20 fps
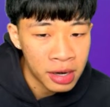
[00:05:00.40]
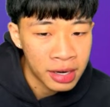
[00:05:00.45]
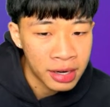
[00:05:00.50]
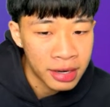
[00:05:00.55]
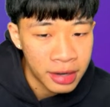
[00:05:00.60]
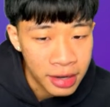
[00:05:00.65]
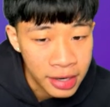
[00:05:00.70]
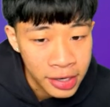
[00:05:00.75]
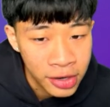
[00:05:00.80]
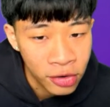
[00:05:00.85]

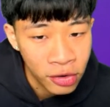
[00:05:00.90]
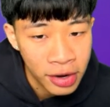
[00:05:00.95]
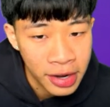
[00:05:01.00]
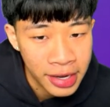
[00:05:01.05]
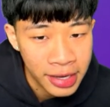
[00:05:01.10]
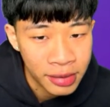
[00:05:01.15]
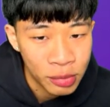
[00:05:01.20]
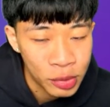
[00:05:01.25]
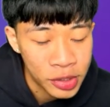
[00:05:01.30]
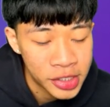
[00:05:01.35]
that I
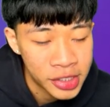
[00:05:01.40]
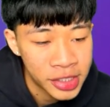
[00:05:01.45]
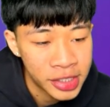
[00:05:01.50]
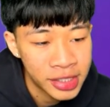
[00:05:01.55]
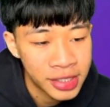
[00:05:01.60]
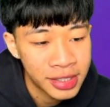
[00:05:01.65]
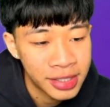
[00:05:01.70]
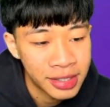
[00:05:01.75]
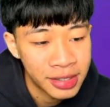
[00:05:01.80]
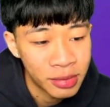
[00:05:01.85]
created,
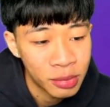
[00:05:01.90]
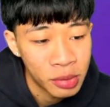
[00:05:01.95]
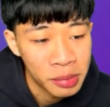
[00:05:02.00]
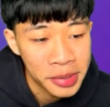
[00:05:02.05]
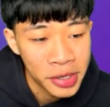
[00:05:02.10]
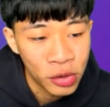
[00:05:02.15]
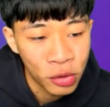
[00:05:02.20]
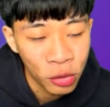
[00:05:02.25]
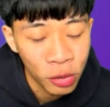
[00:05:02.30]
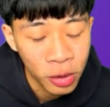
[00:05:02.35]
which will
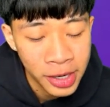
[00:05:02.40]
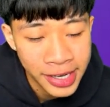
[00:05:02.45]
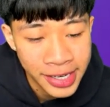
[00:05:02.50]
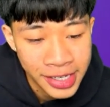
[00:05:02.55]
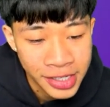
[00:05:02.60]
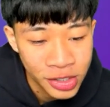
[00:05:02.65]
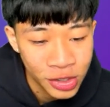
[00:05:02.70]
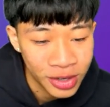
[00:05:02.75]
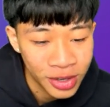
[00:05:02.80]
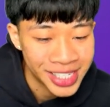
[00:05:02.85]
be quite
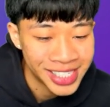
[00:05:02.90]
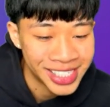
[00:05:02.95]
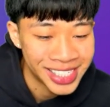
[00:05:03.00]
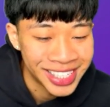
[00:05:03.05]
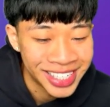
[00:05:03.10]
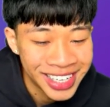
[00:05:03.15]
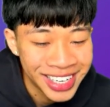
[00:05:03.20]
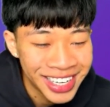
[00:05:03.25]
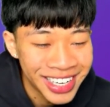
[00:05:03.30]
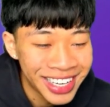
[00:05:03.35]

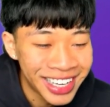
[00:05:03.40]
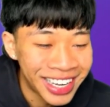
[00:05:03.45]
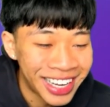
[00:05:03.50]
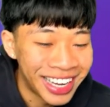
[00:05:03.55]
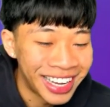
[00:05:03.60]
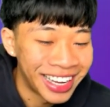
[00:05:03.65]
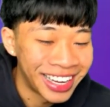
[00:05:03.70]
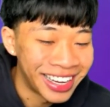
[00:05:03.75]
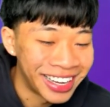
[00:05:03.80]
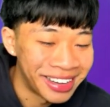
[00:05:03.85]
interesting.
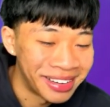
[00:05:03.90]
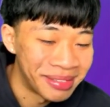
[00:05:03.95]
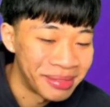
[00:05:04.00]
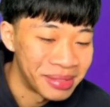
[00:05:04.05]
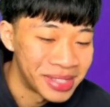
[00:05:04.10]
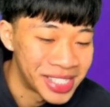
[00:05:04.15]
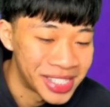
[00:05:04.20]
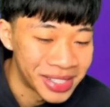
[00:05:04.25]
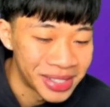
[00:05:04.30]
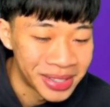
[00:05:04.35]

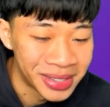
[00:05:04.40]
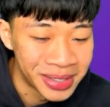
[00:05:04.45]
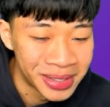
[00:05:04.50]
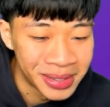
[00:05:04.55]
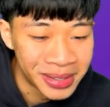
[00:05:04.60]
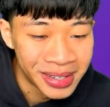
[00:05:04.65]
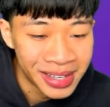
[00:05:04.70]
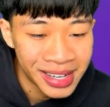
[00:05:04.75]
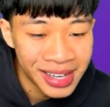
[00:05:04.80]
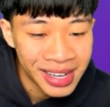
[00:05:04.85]

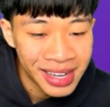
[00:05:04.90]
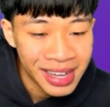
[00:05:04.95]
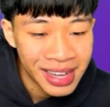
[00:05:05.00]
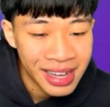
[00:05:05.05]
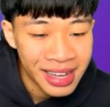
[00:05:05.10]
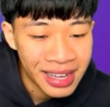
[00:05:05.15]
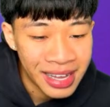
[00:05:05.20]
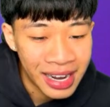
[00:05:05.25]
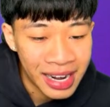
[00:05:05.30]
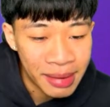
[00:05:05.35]
So
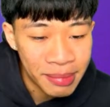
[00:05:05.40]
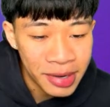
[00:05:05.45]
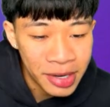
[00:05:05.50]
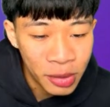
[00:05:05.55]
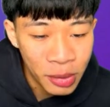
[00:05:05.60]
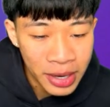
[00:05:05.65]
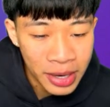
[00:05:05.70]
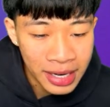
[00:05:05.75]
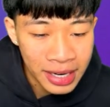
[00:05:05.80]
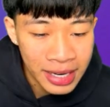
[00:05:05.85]
yeah, let me
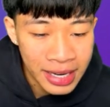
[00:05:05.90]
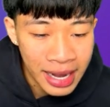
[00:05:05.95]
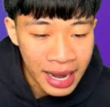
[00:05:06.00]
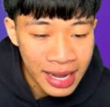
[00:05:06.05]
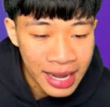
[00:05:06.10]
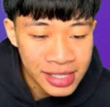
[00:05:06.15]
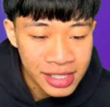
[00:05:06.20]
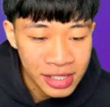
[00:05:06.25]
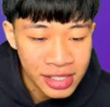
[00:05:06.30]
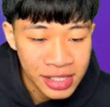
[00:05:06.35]
quickly
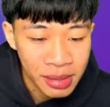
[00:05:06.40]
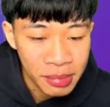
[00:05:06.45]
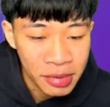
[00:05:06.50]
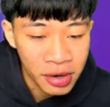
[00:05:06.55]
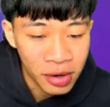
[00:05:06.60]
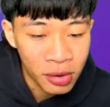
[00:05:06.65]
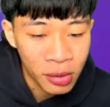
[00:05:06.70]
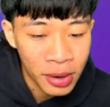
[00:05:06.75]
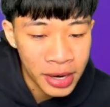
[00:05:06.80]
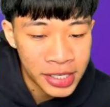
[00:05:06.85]
answer some of
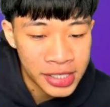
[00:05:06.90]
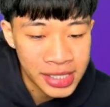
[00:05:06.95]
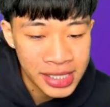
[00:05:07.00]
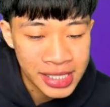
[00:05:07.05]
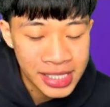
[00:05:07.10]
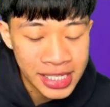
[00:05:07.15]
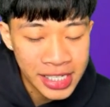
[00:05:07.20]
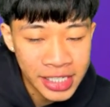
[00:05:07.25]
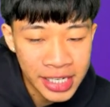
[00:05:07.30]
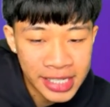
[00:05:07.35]
your
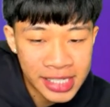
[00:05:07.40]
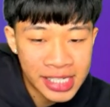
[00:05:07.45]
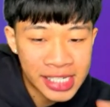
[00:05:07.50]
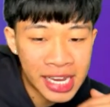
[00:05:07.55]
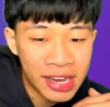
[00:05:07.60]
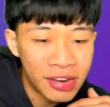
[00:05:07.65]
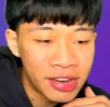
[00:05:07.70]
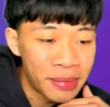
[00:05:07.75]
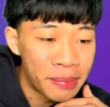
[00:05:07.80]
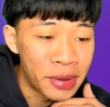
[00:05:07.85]
questions. ZJ says,
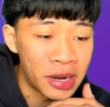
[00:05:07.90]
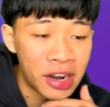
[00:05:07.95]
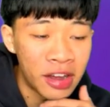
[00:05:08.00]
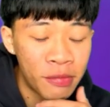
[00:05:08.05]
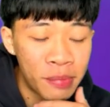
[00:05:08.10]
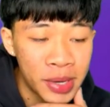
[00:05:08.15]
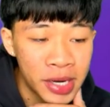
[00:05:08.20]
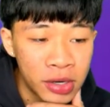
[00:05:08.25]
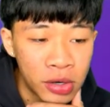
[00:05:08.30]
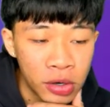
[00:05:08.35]
how you been?
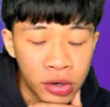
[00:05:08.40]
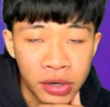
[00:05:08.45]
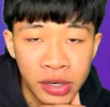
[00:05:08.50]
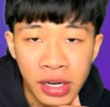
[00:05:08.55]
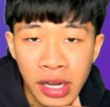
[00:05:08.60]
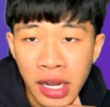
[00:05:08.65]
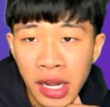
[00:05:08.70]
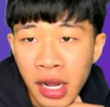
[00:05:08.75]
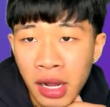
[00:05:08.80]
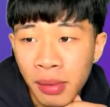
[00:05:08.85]
I've been good.
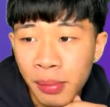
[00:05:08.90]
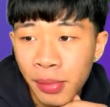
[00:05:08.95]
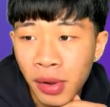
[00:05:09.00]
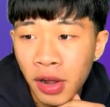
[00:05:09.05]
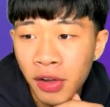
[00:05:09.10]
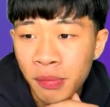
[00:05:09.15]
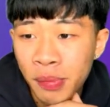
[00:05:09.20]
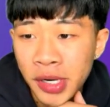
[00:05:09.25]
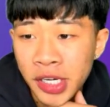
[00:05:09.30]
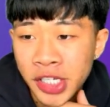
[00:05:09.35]

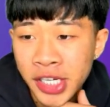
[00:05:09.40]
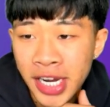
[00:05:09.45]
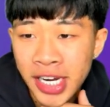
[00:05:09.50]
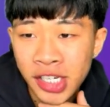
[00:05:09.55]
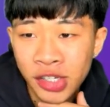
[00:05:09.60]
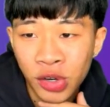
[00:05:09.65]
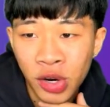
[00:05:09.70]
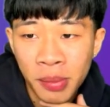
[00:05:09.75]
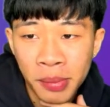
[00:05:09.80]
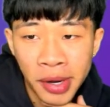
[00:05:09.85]
I've been
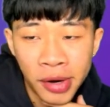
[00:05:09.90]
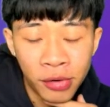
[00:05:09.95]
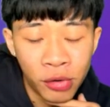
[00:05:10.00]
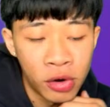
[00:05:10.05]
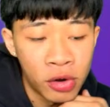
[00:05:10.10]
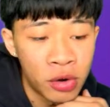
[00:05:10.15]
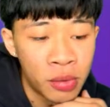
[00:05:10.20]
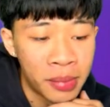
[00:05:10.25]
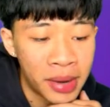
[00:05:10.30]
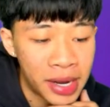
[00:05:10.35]
changing around my
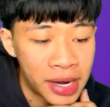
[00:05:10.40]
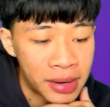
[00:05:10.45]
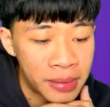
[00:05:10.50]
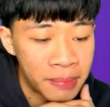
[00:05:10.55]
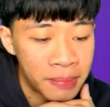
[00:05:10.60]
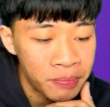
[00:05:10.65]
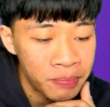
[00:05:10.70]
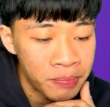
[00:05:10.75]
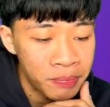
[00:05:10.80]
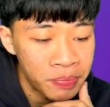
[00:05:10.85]
room and
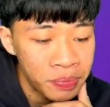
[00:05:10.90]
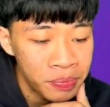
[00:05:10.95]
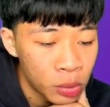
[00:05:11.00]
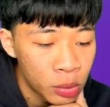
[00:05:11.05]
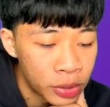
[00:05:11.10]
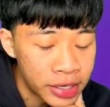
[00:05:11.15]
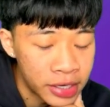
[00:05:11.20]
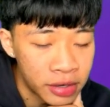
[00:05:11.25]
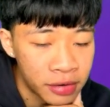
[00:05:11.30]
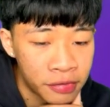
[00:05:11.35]

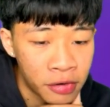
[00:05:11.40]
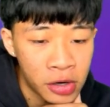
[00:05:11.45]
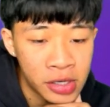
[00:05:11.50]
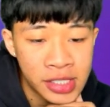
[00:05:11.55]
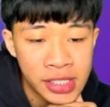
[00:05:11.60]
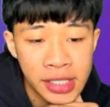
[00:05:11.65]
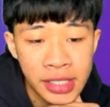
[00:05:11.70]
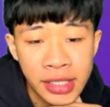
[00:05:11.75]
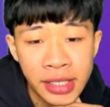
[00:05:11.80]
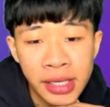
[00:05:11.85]
with
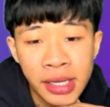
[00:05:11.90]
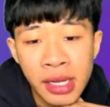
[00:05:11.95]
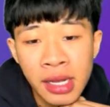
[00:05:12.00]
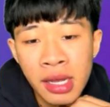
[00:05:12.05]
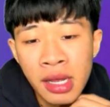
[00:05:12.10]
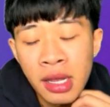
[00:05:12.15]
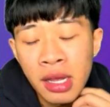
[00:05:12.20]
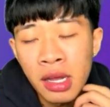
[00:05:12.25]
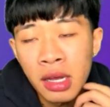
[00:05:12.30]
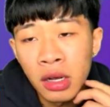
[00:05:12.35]
university,
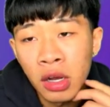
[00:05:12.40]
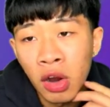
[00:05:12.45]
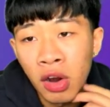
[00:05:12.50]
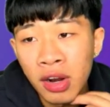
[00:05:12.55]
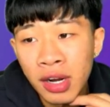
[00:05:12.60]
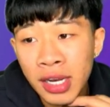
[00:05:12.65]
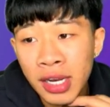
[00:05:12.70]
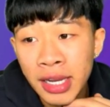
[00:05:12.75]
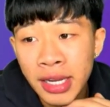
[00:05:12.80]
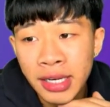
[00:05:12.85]

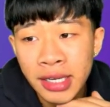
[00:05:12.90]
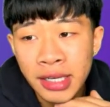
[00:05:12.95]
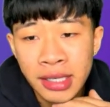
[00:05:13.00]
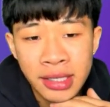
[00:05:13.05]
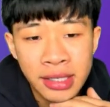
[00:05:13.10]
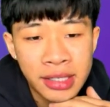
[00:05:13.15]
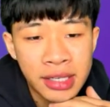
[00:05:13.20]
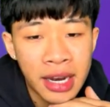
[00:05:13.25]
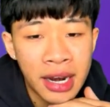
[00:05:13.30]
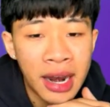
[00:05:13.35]
currently
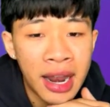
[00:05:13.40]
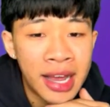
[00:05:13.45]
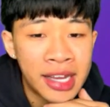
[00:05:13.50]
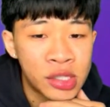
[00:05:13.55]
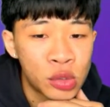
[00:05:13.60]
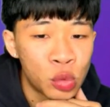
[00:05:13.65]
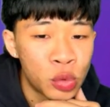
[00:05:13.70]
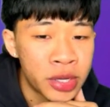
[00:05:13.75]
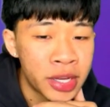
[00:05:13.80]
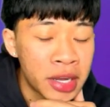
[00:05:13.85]
in the
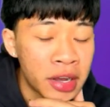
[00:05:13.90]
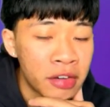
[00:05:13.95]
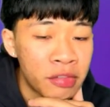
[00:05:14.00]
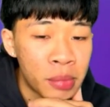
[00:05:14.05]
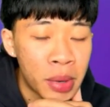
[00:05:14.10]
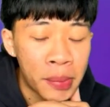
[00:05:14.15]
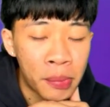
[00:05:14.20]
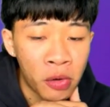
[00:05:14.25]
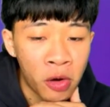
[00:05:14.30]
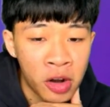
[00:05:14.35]
last week of
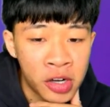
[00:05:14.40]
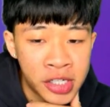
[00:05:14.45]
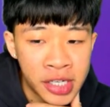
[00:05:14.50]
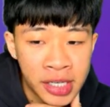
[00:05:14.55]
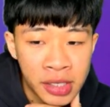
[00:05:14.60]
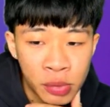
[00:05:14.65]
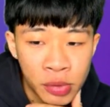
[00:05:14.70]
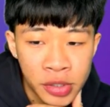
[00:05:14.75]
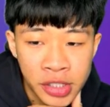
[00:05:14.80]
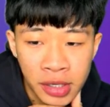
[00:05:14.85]
my
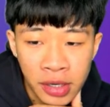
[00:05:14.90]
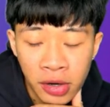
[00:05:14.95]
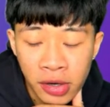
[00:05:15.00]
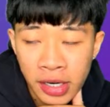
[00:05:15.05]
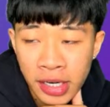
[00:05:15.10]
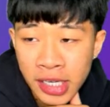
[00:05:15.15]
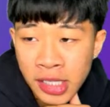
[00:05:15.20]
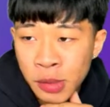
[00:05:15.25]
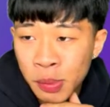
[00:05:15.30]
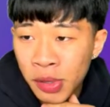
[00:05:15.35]
project, which I'm
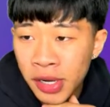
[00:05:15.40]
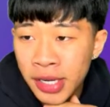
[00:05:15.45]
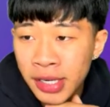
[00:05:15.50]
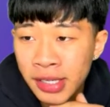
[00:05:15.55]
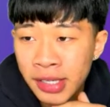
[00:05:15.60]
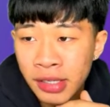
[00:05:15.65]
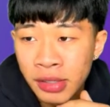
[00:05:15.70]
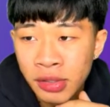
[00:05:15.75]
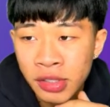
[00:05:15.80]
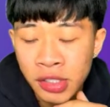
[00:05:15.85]
going to display
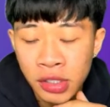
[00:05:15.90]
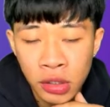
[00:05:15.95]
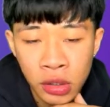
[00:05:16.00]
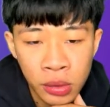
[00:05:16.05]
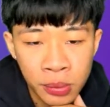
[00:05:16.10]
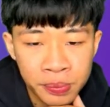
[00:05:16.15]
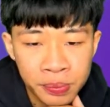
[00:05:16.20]
to you. So